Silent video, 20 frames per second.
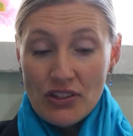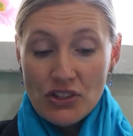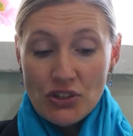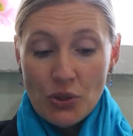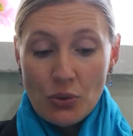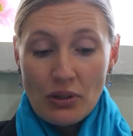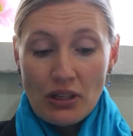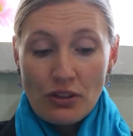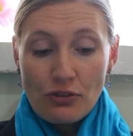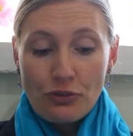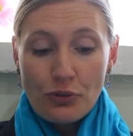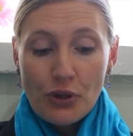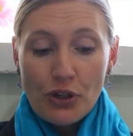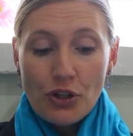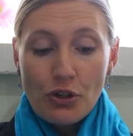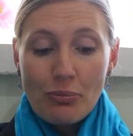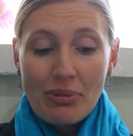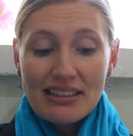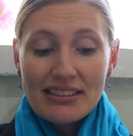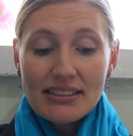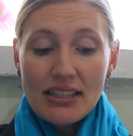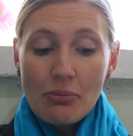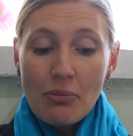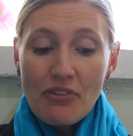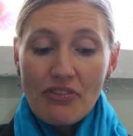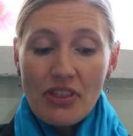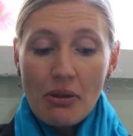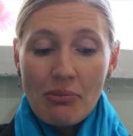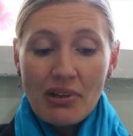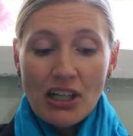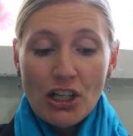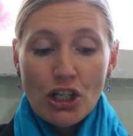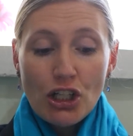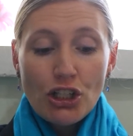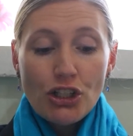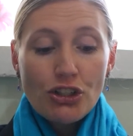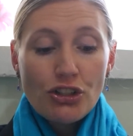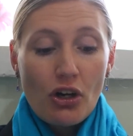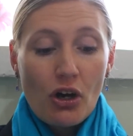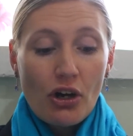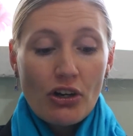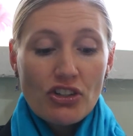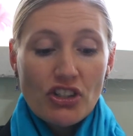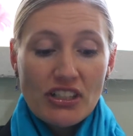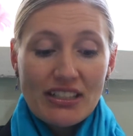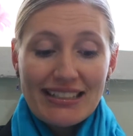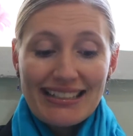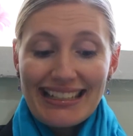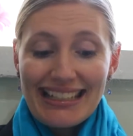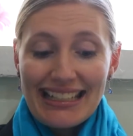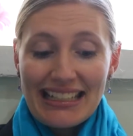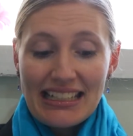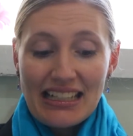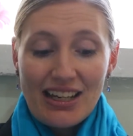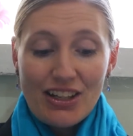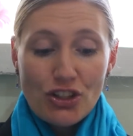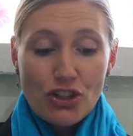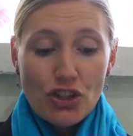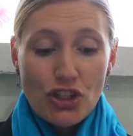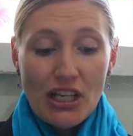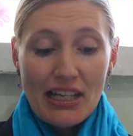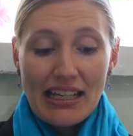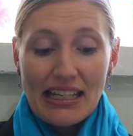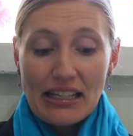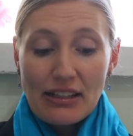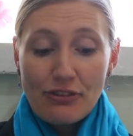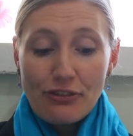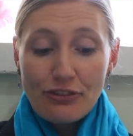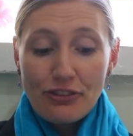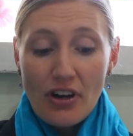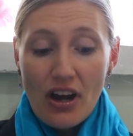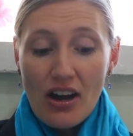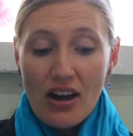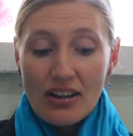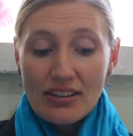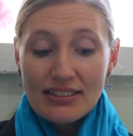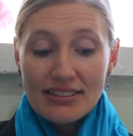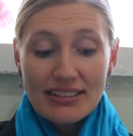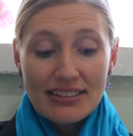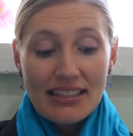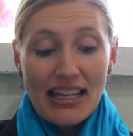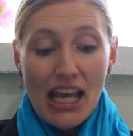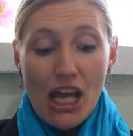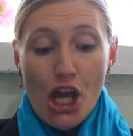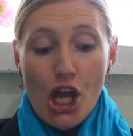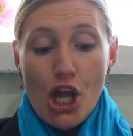the screen for you, but some of them include Argentina, Chile, France,